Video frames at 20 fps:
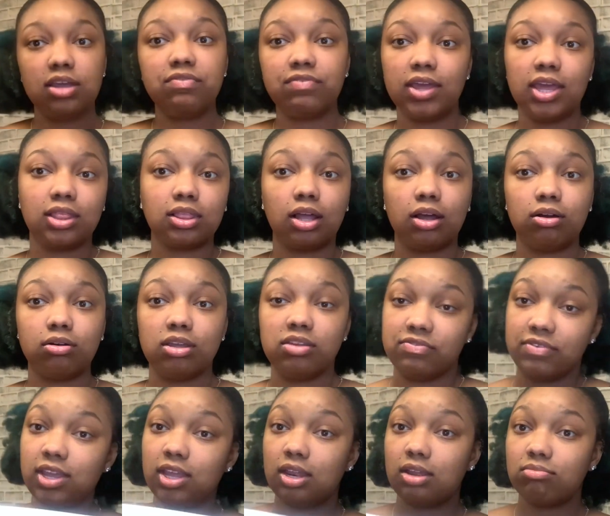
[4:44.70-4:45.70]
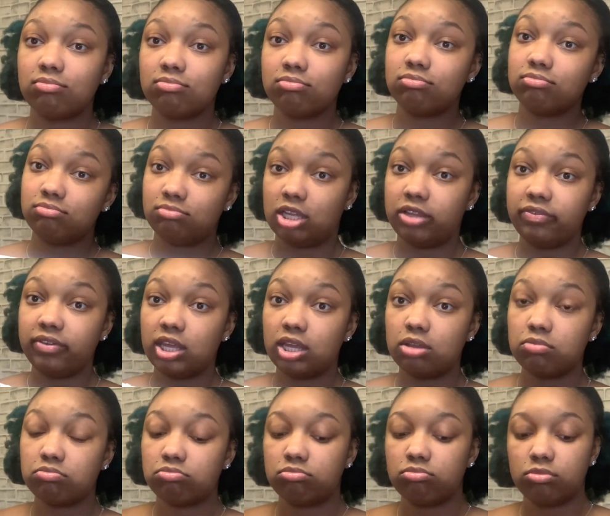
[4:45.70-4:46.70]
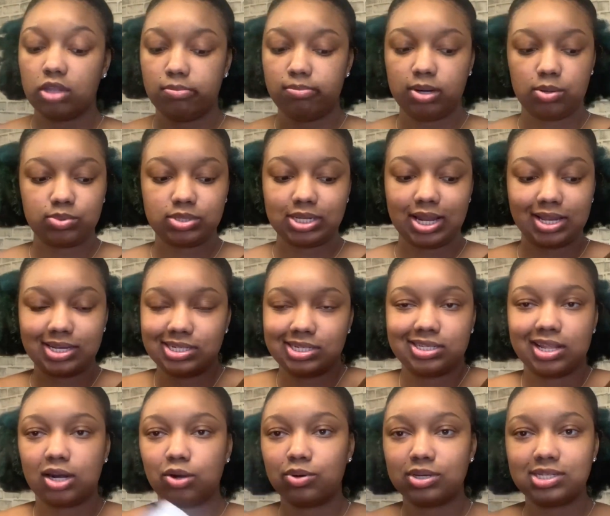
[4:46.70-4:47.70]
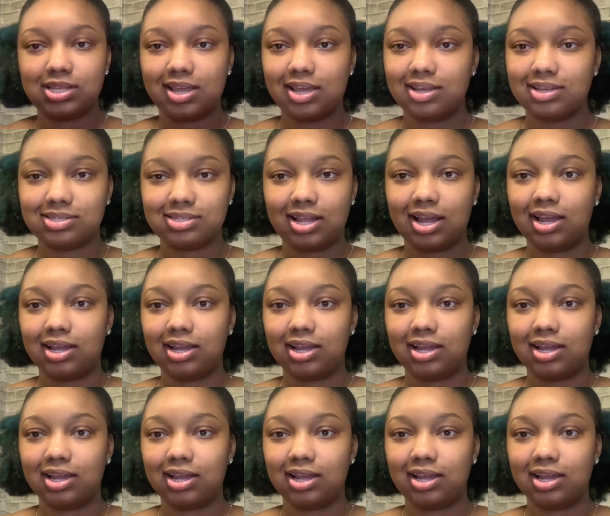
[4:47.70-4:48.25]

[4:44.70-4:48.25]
fit though. It fit. But it was not, it's just not a corset. It's not